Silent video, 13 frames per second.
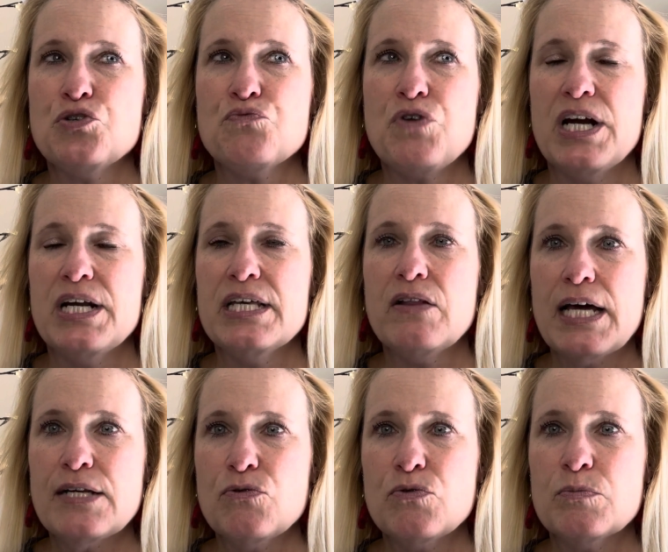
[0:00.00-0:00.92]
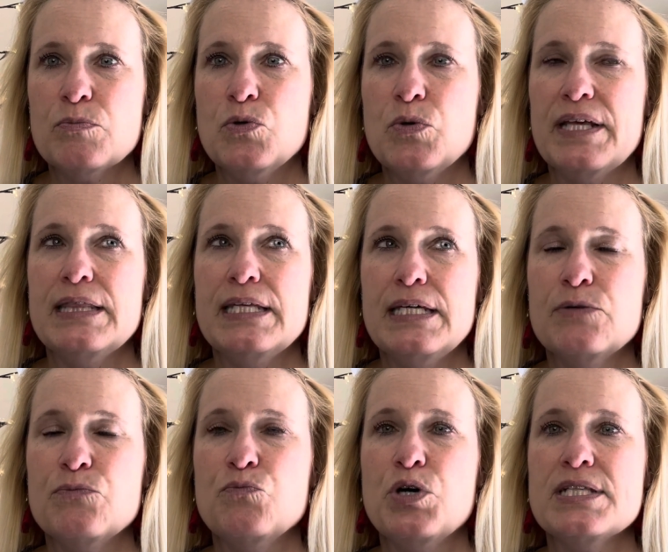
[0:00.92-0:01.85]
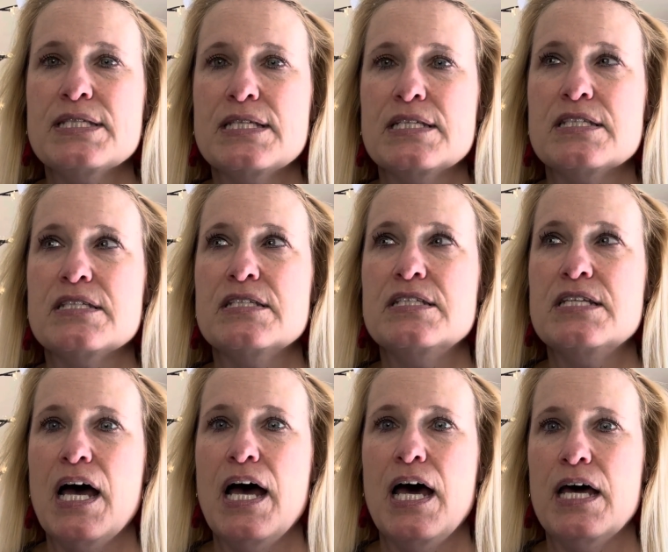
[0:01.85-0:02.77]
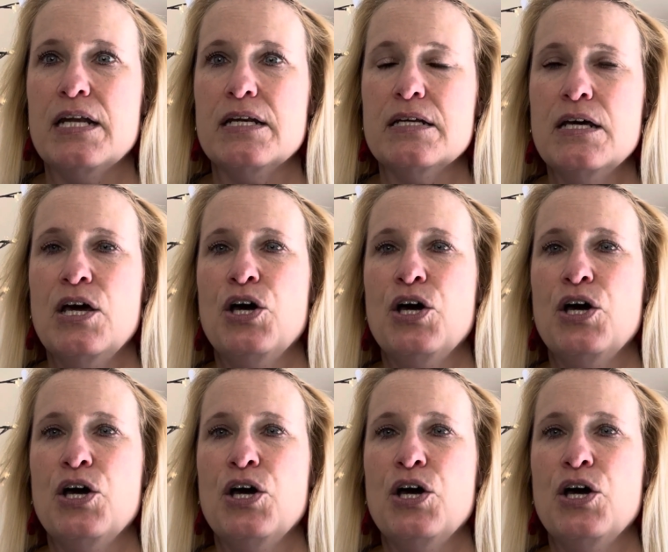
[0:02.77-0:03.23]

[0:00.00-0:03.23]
run it like normal, and then once it's done